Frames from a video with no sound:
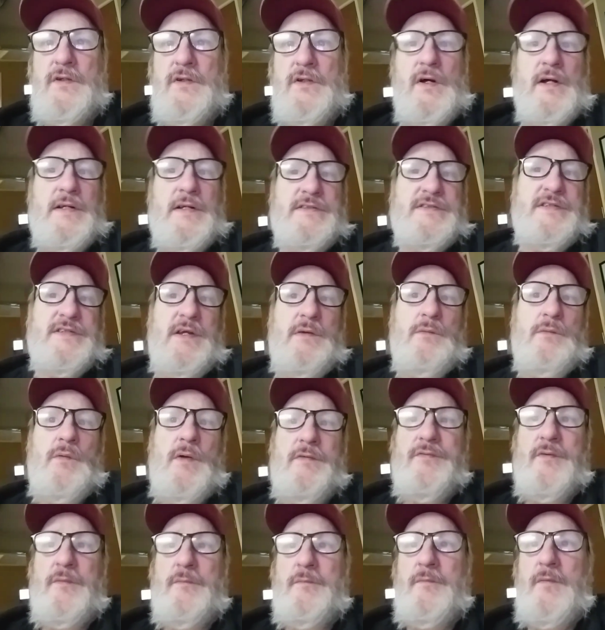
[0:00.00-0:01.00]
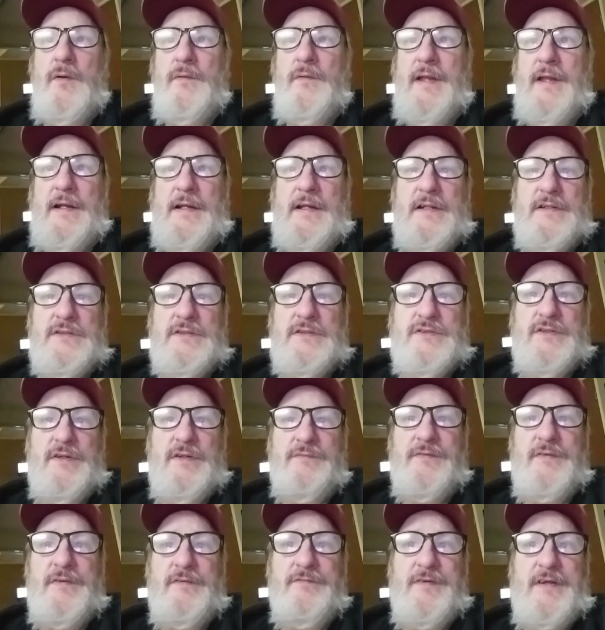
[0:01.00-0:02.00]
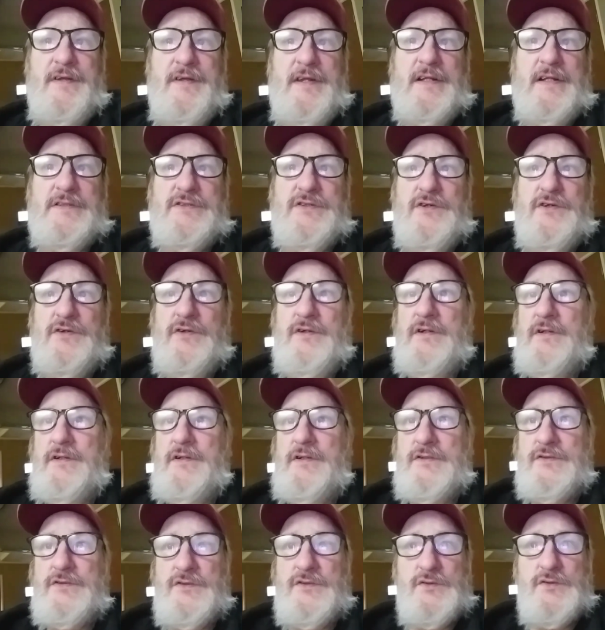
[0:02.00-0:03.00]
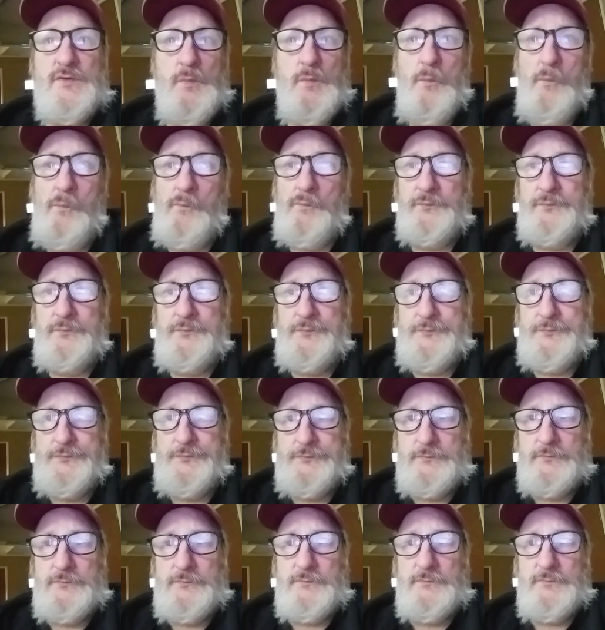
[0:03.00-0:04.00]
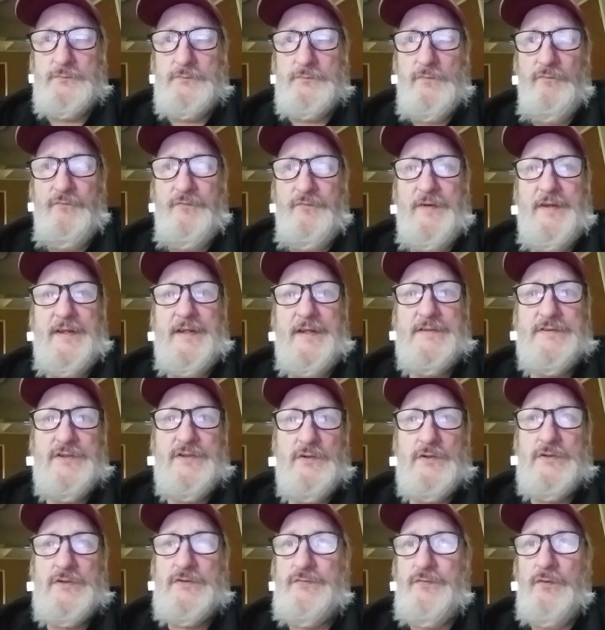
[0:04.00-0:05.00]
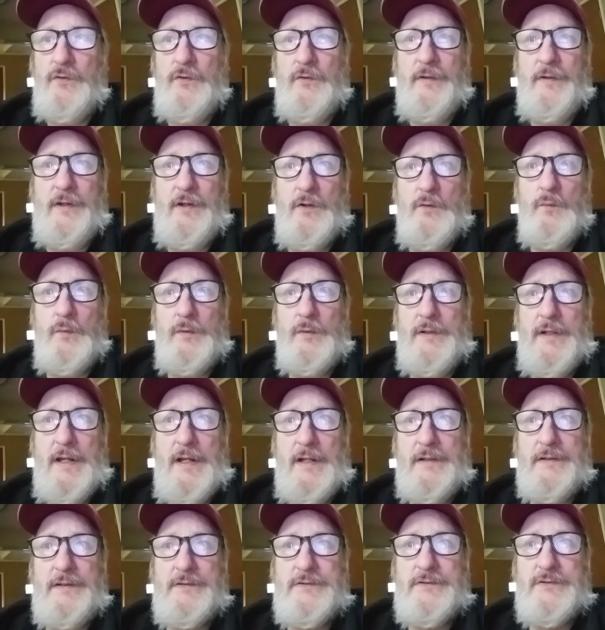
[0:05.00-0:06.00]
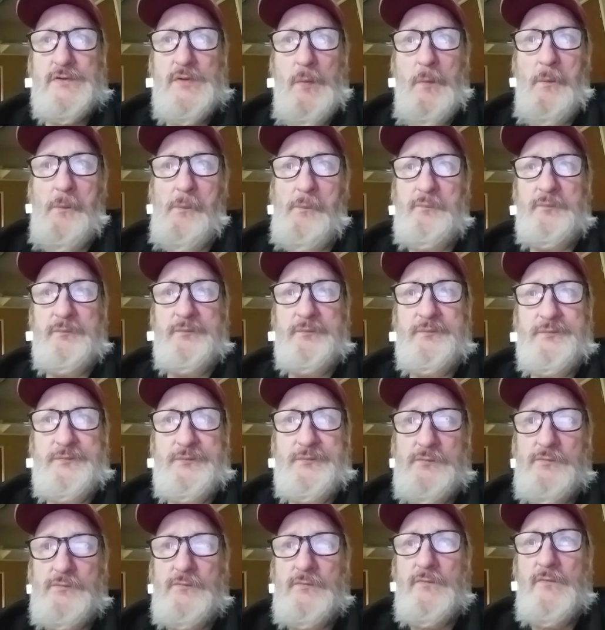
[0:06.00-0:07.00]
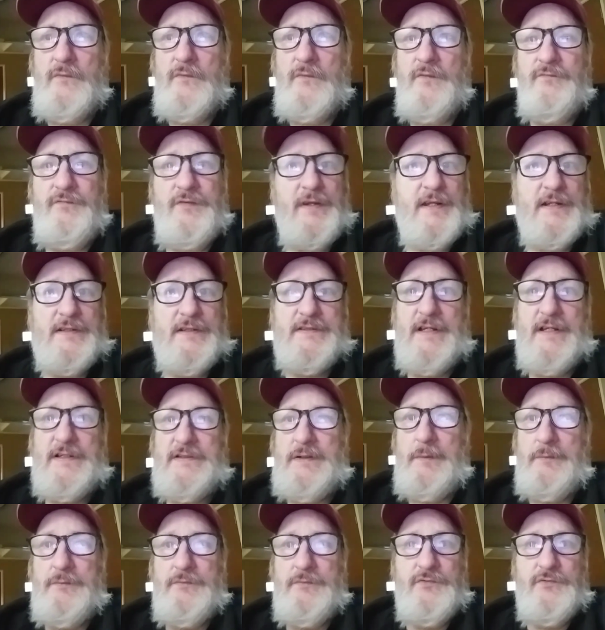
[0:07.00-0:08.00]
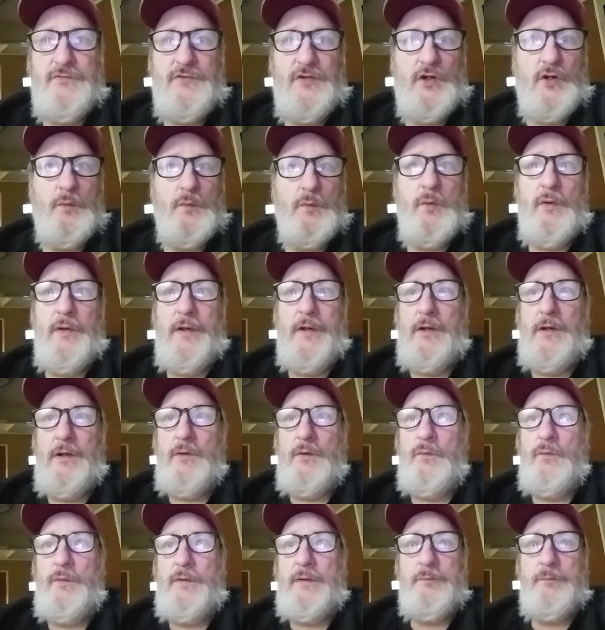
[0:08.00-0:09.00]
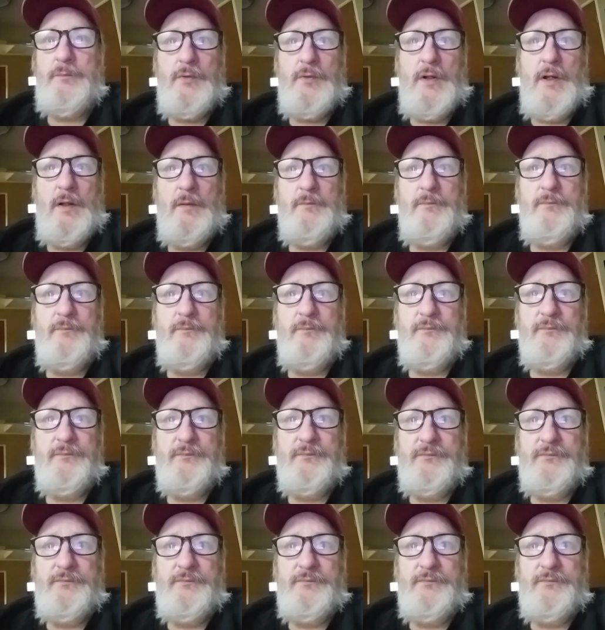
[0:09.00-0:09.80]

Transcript: You know, I stay away from all that kind of stuff in the Phoenix area because Phoenix area is full of heroin addicts. Phoenix has a terrible heroin problem.